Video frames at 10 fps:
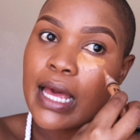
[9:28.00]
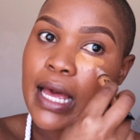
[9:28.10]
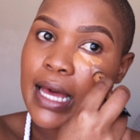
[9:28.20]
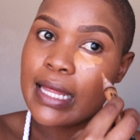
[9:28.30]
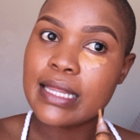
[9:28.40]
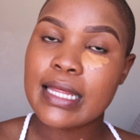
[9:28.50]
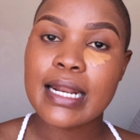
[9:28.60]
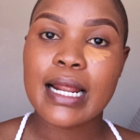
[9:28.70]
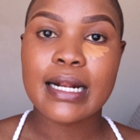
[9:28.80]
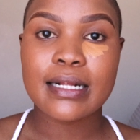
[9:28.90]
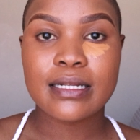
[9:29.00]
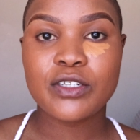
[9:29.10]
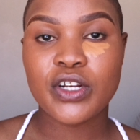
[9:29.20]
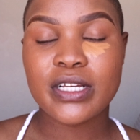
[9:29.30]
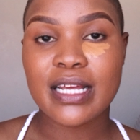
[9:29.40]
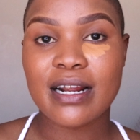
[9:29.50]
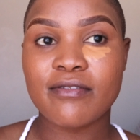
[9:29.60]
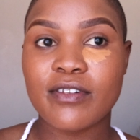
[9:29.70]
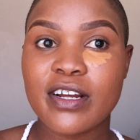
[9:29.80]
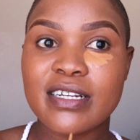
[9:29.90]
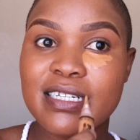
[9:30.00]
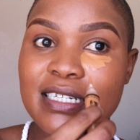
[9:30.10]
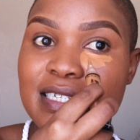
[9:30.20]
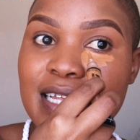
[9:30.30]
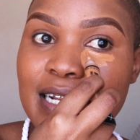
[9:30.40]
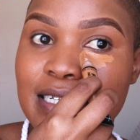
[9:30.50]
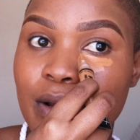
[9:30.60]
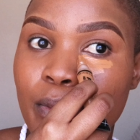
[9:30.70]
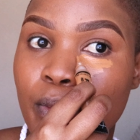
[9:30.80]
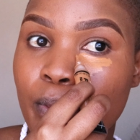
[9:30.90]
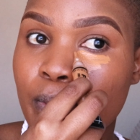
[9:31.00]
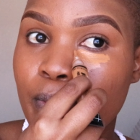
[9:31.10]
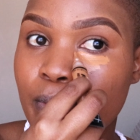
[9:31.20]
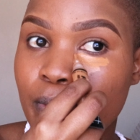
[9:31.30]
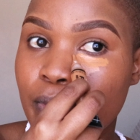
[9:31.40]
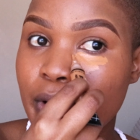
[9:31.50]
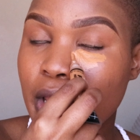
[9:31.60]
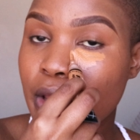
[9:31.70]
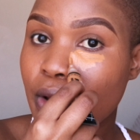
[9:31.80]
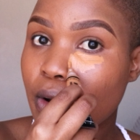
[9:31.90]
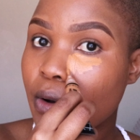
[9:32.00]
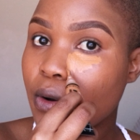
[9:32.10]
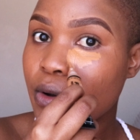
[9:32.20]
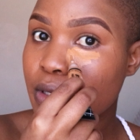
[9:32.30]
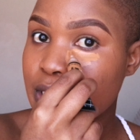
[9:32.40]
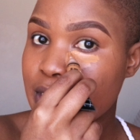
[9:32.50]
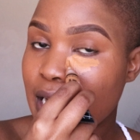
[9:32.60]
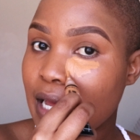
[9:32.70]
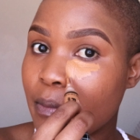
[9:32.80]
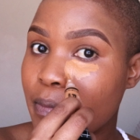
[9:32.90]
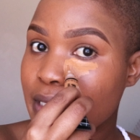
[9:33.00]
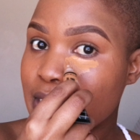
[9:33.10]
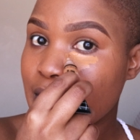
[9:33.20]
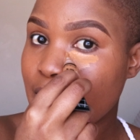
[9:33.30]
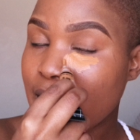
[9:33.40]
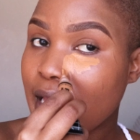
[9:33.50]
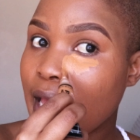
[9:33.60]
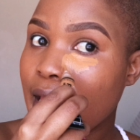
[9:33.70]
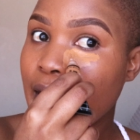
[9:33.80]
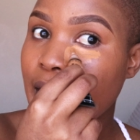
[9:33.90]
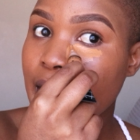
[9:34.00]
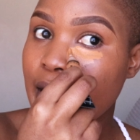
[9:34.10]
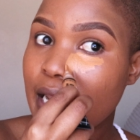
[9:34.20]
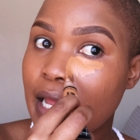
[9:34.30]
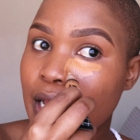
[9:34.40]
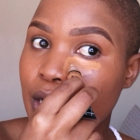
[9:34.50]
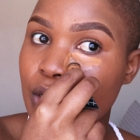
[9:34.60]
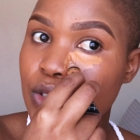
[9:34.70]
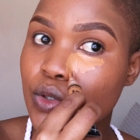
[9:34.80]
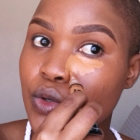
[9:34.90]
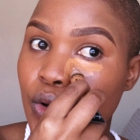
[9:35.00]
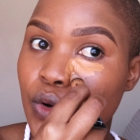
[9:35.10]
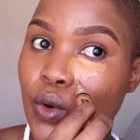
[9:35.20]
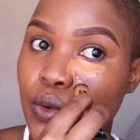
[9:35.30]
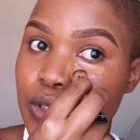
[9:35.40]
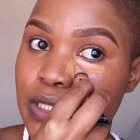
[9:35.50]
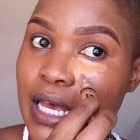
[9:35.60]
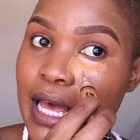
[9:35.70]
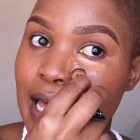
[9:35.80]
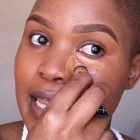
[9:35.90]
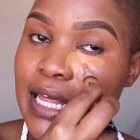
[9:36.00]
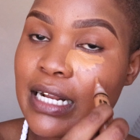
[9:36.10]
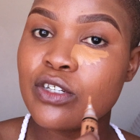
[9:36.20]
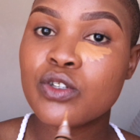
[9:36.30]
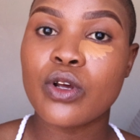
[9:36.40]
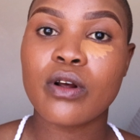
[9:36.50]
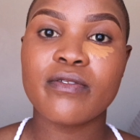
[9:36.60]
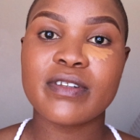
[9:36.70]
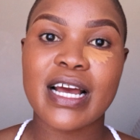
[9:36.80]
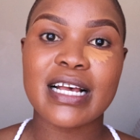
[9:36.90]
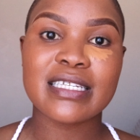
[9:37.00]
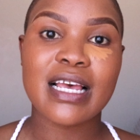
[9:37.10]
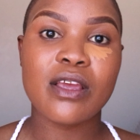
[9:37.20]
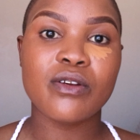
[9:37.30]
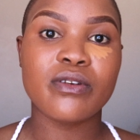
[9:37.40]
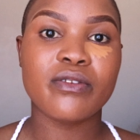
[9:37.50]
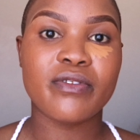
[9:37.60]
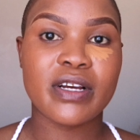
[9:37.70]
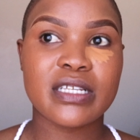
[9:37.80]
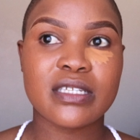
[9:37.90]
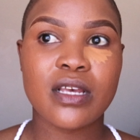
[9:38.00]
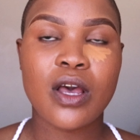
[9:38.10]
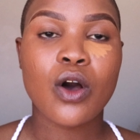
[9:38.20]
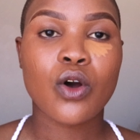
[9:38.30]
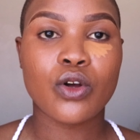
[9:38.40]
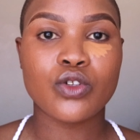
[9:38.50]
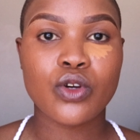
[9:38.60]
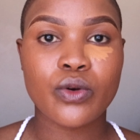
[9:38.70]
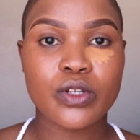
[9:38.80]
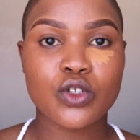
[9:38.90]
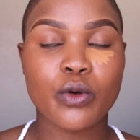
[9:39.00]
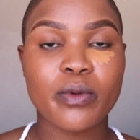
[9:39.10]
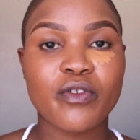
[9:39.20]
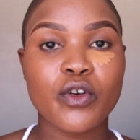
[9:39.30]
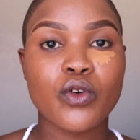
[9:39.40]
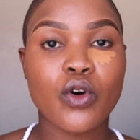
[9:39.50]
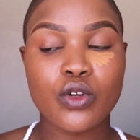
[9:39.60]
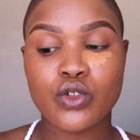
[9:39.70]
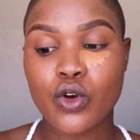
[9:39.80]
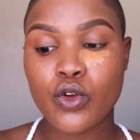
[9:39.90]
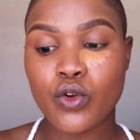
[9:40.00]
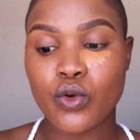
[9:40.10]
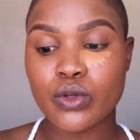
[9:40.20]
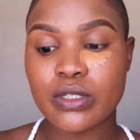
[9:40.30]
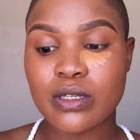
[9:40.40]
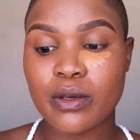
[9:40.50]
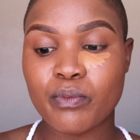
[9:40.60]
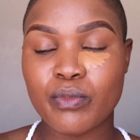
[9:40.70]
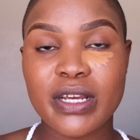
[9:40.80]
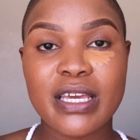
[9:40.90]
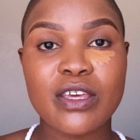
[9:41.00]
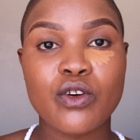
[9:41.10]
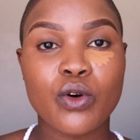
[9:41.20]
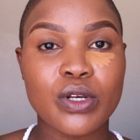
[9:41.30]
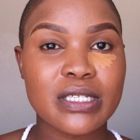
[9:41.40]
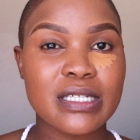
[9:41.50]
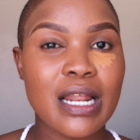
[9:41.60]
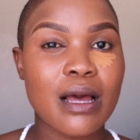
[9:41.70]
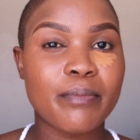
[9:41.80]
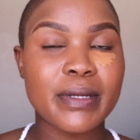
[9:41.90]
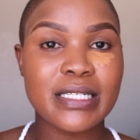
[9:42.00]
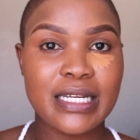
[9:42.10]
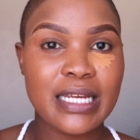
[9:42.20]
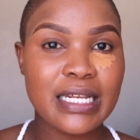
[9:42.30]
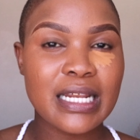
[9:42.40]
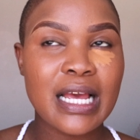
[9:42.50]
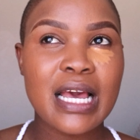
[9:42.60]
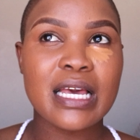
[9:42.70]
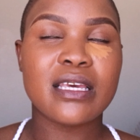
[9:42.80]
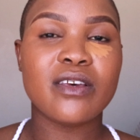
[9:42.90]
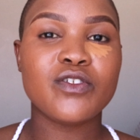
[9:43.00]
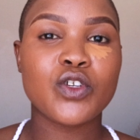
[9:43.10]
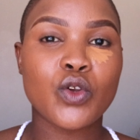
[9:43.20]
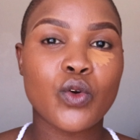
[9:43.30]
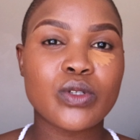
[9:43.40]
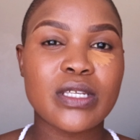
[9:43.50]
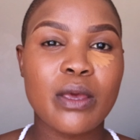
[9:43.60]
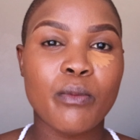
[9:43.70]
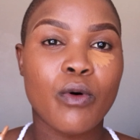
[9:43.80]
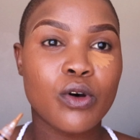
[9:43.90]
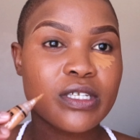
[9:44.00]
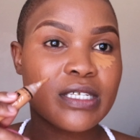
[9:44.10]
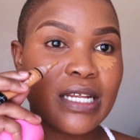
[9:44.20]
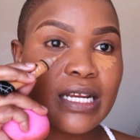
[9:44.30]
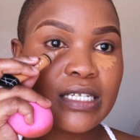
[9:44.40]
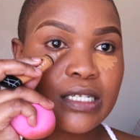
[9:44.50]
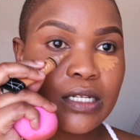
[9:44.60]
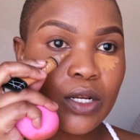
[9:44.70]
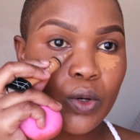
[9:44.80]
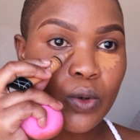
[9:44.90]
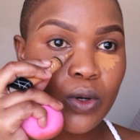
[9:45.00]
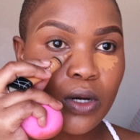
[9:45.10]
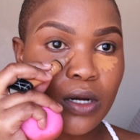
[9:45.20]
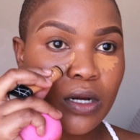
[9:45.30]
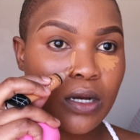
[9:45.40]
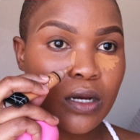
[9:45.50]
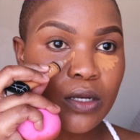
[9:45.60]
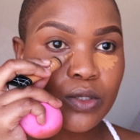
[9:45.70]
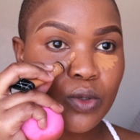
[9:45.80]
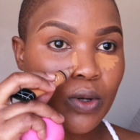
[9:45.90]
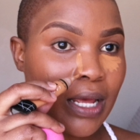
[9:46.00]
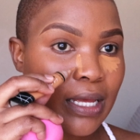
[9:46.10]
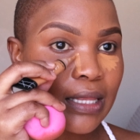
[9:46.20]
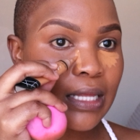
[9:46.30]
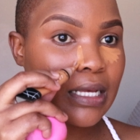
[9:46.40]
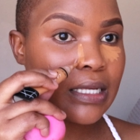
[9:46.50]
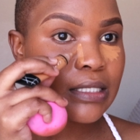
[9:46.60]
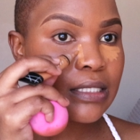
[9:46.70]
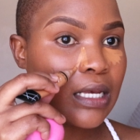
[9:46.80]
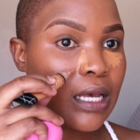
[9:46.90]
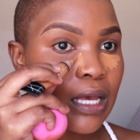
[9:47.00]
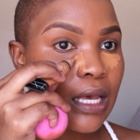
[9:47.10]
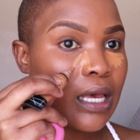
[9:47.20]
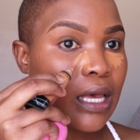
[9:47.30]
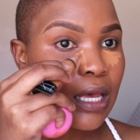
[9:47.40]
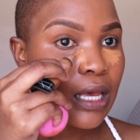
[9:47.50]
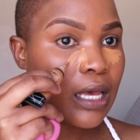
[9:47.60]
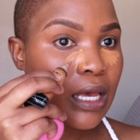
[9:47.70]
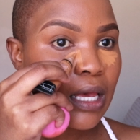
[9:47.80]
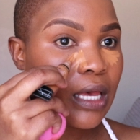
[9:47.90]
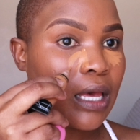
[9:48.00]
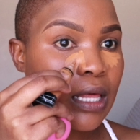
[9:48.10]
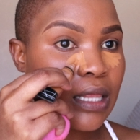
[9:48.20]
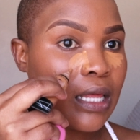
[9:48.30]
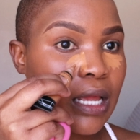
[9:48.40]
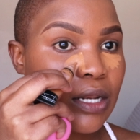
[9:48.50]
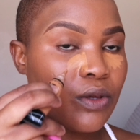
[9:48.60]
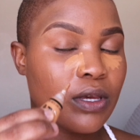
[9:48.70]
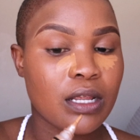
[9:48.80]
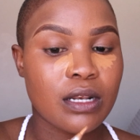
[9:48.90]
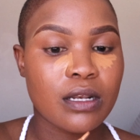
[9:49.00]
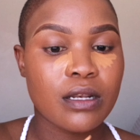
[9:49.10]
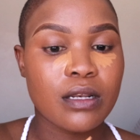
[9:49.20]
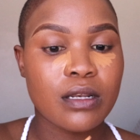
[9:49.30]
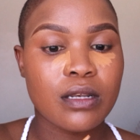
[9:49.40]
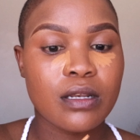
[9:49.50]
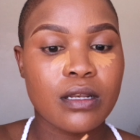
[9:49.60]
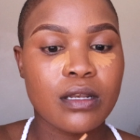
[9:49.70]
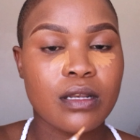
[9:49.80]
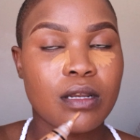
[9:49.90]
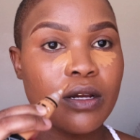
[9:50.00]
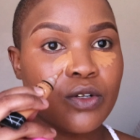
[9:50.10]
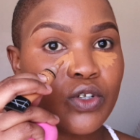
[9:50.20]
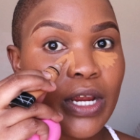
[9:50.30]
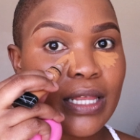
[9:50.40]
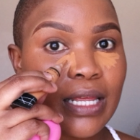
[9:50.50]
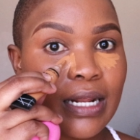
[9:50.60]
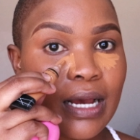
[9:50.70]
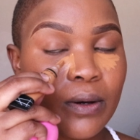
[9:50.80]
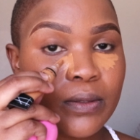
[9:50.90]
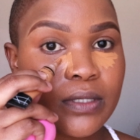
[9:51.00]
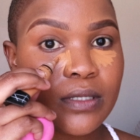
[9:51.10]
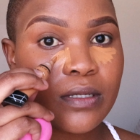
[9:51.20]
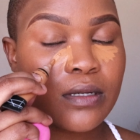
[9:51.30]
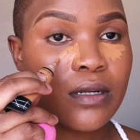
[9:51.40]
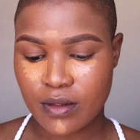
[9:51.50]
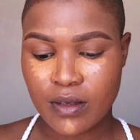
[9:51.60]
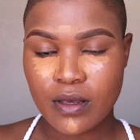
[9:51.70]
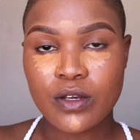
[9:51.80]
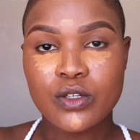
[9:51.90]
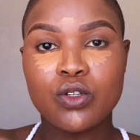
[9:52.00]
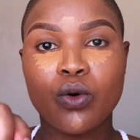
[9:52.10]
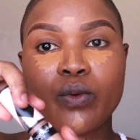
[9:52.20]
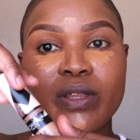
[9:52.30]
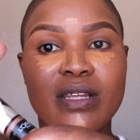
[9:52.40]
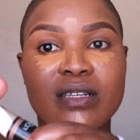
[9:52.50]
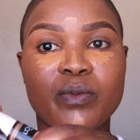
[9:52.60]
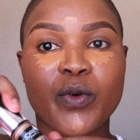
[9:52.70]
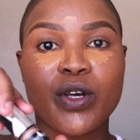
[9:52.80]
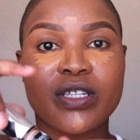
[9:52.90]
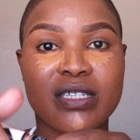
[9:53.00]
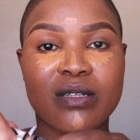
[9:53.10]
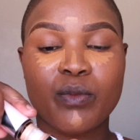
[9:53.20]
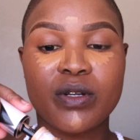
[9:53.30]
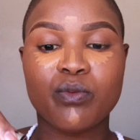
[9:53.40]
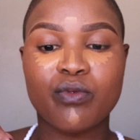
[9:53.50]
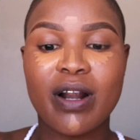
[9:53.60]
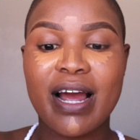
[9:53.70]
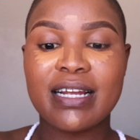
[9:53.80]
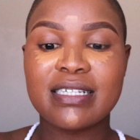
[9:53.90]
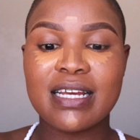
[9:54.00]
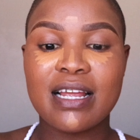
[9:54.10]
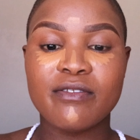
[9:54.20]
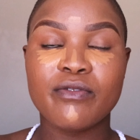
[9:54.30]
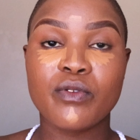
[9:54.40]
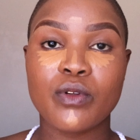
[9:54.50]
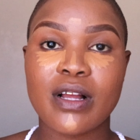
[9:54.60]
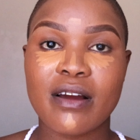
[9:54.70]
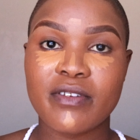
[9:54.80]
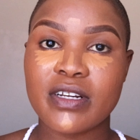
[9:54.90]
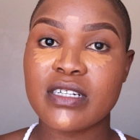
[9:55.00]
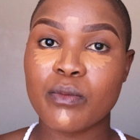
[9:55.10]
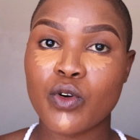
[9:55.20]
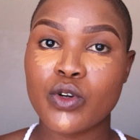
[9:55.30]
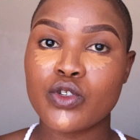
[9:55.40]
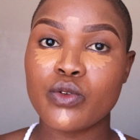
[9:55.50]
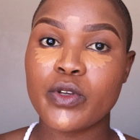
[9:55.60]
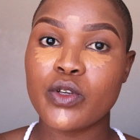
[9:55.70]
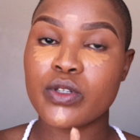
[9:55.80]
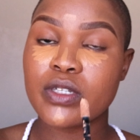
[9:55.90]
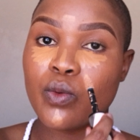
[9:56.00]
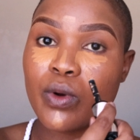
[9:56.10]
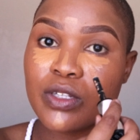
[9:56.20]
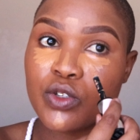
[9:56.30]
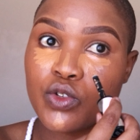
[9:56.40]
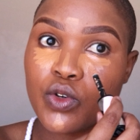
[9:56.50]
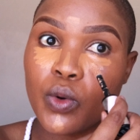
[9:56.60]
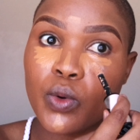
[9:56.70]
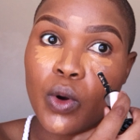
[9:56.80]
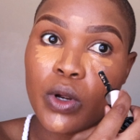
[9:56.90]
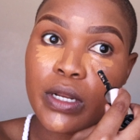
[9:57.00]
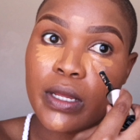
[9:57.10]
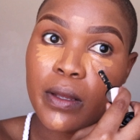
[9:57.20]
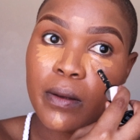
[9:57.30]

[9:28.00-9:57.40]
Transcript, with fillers: And then another trick that I've learned is that bring your concealer a bit in to your nose. That sort of does a reverse contouring so before you contour your nose bringing your concealer a bit in gives your nose a more snatched look so like this and then you can drag that out so with this because it's a bit bright and full coverage i'm going to be using one stroke only